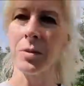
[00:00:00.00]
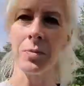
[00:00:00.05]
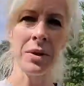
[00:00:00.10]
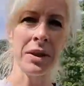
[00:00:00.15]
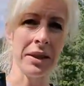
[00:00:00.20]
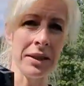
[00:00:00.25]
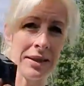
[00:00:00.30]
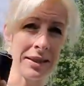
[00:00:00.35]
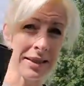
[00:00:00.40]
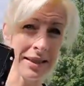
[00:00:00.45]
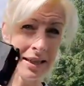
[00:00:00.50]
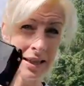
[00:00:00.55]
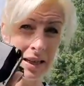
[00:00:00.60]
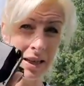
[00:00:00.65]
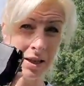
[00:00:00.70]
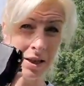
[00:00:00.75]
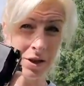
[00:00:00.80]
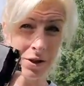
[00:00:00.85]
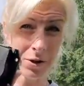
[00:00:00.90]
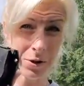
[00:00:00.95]
means
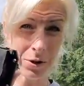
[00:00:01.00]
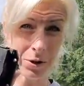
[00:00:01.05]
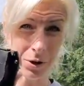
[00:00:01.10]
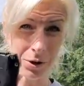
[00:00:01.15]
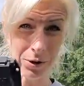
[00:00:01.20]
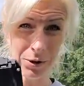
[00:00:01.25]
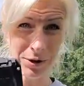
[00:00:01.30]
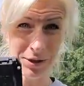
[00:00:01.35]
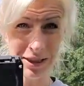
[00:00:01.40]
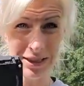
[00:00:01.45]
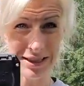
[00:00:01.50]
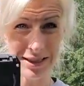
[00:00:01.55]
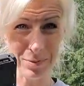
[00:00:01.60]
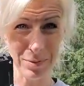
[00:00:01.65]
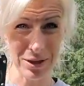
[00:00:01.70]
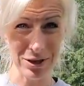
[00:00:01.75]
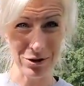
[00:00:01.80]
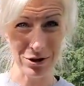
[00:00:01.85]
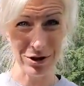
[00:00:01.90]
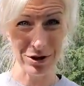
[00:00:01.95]
another hole needs to be
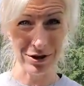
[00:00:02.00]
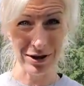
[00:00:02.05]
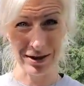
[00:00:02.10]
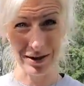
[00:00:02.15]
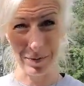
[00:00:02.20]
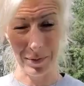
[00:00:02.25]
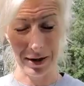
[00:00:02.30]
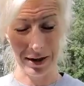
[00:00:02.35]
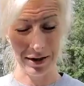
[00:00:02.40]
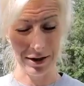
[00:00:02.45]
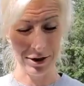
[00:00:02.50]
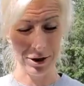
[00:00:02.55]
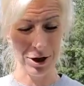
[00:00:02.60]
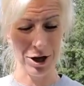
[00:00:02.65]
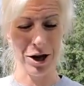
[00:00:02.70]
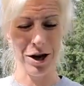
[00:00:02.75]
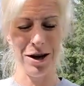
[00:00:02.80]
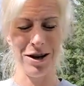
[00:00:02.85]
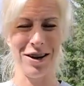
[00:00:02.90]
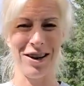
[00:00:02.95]
drilled in the bed of the
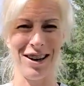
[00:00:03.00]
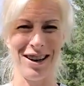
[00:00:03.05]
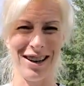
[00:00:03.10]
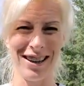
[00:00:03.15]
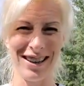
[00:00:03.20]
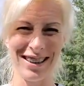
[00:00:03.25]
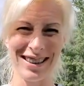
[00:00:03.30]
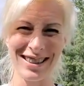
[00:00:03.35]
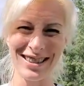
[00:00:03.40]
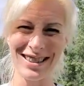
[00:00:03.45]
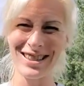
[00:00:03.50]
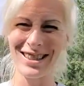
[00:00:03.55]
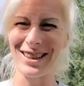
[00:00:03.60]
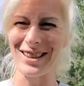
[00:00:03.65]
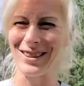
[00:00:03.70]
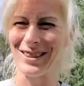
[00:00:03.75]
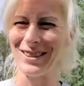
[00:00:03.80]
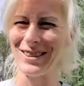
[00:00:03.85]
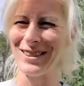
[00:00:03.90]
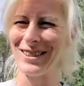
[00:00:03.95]
truck. So
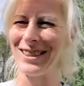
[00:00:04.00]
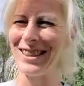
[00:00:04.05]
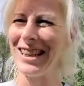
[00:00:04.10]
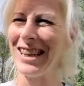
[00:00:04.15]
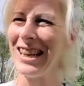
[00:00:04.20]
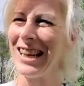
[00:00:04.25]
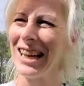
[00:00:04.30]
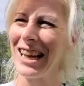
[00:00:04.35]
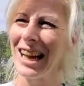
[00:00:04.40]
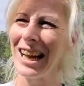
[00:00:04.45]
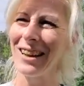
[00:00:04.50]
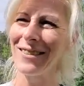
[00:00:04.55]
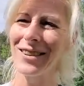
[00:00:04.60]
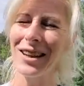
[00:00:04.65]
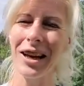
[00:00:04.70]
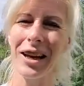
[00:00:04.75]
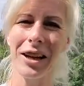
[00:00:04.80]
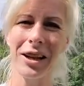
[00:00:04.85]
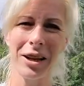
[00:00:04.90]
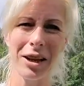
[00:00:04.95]
I've
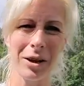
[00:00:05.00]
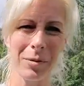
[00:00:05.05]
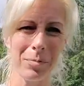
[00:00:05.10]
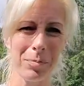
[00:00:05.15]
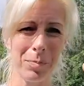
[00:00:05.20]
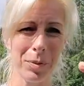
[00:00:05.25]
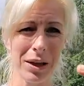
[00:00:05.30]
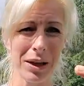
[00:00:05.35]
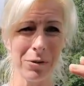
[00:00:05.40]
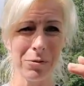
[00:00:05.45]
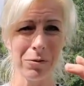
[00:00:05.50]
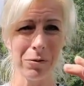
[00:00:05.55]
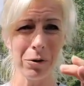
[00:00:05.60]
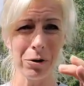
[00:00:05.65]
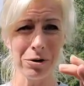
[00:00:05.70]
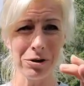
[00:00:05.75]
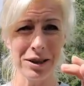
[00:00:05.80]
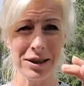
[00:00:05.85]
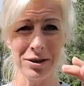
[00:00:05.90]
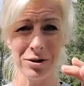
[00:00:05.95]
got a big
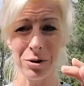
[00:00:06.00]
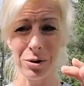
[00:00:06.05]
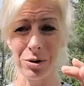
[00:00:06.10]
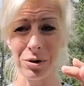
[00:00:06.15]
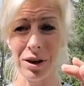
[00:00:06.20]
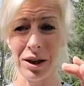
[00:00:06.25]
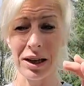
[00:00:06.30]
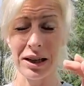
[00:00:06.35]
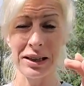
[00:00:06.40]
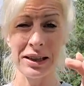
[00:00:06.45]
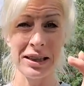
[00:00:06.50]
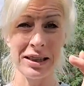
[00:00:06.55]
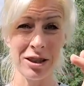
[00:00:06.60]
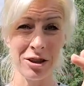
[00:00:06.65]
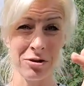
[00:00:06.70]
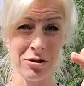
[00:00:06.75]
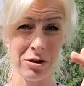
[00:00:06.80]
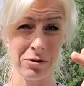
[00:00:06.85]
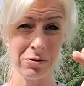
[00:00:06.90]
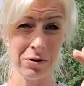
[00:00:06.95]
four inch hole that I need to
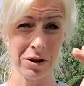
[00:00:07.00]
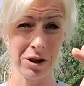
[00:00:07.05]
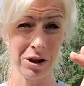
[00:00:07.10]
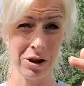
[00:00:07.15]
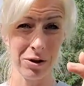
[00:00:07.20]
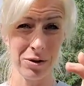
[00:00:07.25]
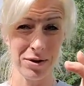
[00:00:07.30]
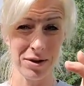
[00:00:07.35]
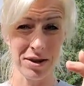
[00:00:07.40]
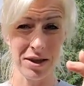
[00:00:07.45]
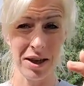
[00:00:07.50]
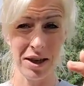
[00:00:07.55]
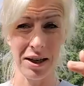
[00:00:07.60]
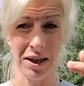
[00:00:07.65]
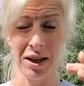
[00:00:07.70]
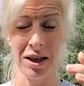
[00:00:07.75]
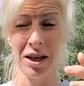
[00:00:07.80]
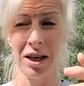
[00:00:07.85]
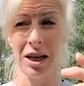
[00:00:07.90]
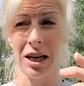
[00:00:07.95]
drill for the gooseneck.
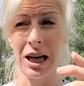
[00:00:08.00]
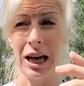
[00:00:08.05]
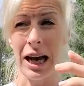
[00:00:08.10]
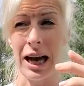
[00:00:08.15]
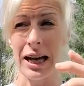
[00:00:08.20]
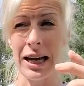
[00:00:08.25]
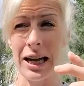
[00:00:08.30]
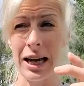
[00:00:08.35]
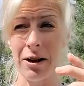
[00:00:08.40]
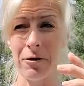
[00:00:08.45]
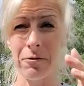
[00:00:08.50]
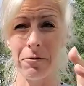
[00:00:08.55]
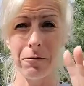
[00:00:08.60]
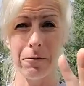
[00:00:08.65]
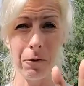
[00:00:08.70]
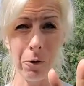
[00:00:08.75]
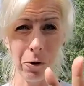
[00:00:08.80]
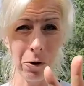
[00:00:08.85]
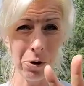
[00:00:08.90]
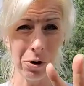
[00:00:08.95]
I have
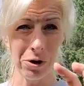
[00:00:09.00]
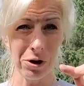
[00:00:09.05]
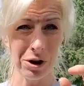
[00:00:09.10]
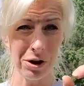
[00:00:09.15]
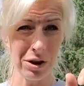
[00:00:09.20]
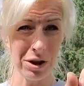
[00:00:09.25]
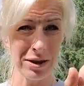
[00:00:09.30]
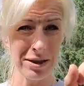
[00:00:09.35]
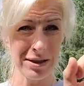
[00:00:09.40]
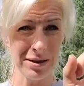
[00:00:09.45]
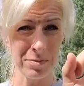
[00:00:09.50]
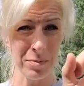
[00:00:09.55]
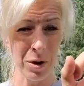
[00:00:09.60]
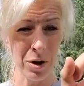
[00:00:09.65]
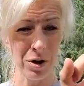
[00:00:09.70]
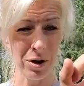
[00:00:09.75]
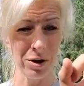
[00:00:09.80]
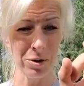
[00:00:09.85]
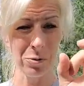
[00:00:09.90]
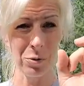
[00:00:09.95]
four of the
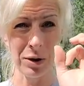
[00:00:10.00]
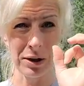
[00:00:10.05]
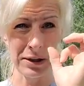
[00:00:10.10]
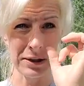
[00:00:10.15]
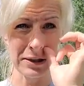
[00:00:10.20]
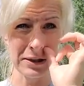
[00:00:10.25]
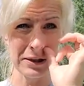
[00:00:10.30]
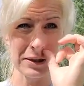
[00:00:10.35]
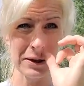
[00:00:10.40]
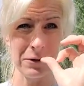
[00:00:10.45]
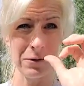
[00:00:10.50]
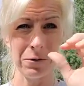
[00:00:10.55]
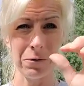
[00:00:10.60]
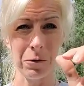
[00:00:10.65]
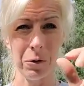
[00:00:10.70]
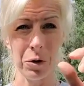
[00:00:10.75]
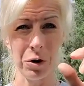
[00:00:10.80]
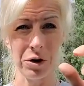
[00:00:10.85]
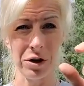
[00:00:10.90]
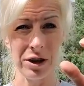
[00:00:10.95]
smaller ones
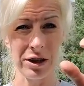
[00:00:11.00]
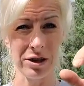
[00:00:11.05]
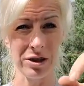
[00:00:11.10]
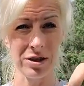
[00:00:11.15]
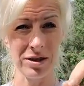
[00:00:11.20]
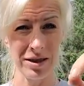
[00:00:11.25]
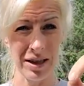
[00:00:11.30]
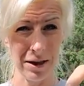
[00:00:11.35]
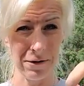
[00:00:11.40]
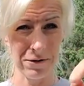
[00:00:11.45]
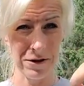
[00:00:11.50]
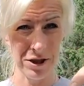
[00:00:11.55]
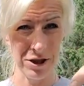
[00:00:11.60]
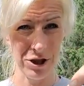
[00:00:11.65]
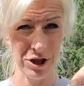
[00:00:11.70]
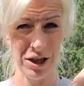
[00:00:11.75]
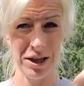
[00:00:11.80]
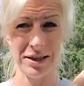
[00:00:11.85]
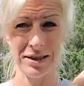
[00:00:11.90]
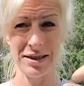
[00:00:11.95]
for the safety
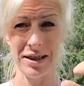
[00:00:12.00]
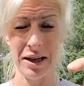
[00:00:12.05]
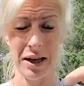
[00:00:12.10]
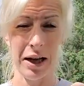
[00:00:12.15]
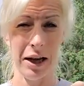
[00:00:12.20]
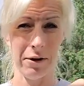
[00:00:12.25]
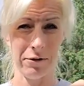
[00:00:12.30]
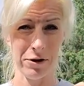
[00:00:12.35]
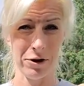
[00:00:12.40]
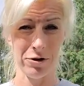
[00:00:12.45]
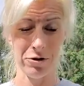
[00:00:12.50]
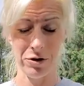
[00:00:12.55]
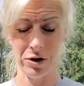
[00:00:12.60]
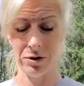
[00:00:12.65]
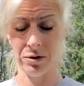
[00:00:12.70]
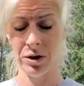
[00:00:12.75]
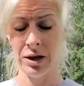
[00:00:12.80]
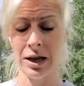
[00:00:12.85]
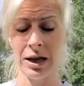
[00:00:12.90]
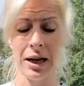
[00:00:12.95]
chains that I have to
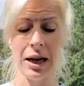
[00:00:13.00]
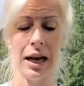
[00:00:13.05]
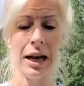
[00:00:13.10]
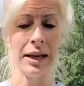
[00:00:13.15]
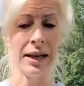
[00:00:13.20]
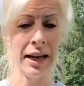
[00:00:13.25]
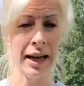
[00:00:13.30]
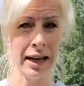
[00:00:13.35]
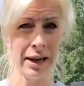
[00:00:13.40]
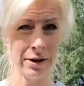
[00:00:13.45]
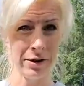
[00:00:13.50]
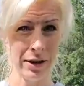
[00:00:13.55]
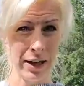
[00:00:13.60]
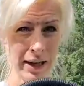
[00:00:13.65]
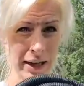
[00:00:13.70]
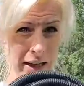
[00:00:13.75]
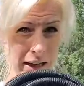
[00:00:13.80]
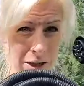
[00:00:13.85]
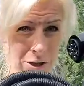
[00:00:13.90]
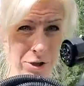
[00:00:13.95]
drill, and now I
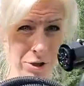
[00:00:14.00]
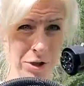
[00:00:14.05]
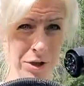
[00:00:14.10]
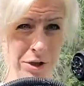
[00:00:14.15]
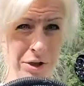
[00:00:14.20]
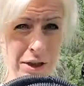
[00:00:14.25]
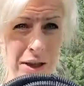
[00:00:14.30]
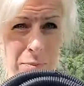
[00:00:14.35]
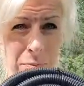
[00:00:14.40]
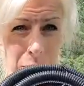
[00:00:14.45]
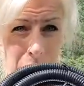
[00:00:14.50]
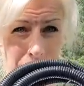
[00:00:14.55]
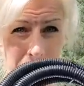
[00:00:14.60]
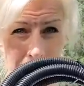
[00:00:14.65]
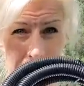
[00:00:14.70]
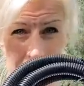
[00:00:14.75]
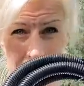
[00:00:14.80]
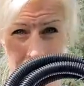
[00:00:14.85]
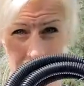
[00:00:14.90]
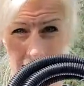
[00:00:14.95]
gotta drill and put
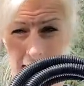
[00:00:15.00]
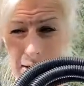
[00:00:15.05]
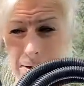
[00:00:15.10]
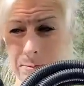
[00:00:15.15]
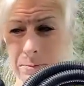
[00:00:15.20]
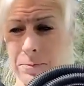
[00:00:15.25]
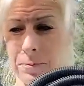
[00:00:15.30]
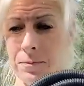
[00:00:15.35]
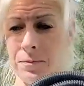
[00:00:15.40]
this in